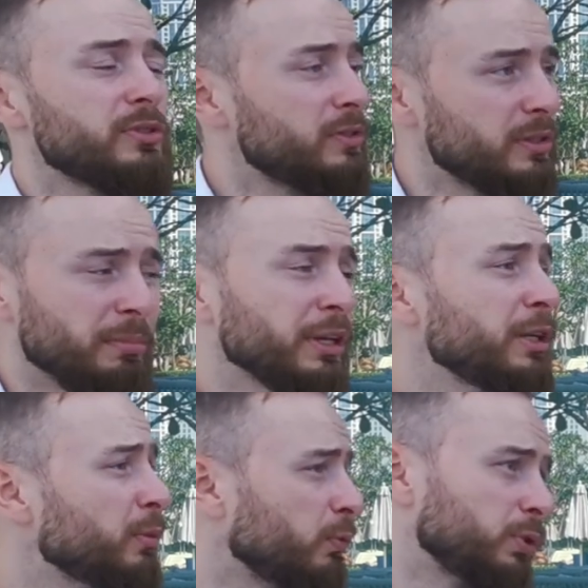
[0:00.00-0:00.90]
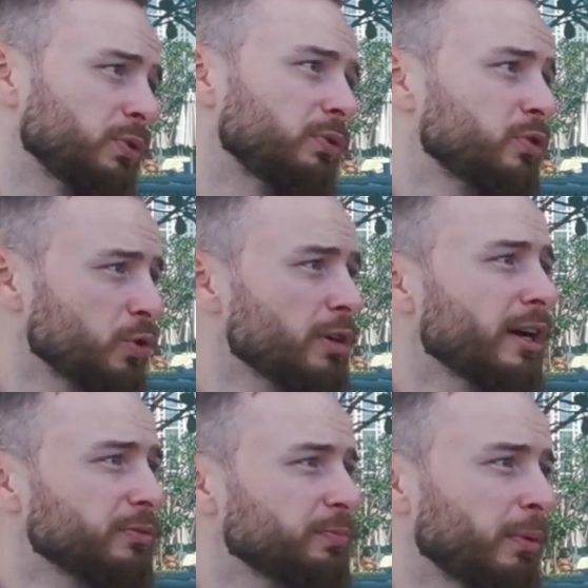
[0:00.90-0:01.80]
is the minimum what you should
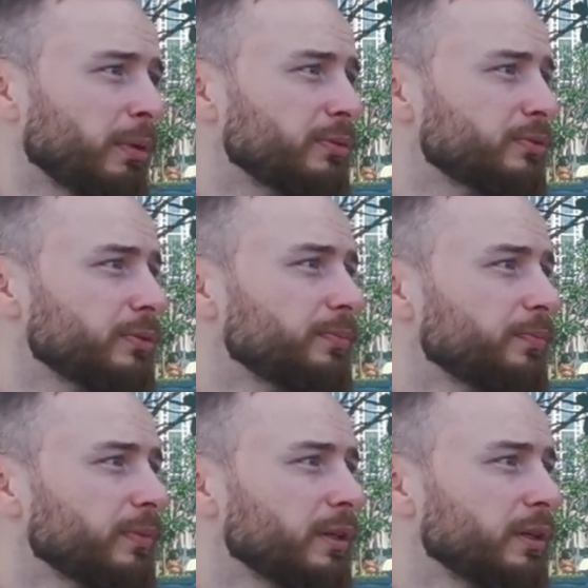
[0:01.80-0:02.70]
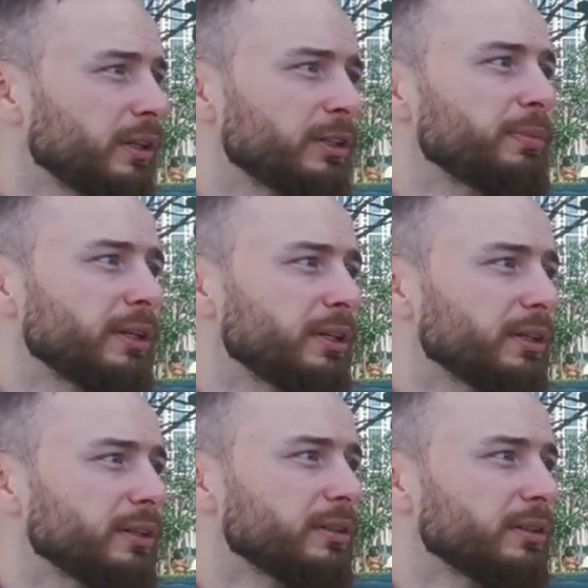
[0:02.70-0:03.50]
have per month in the beginning.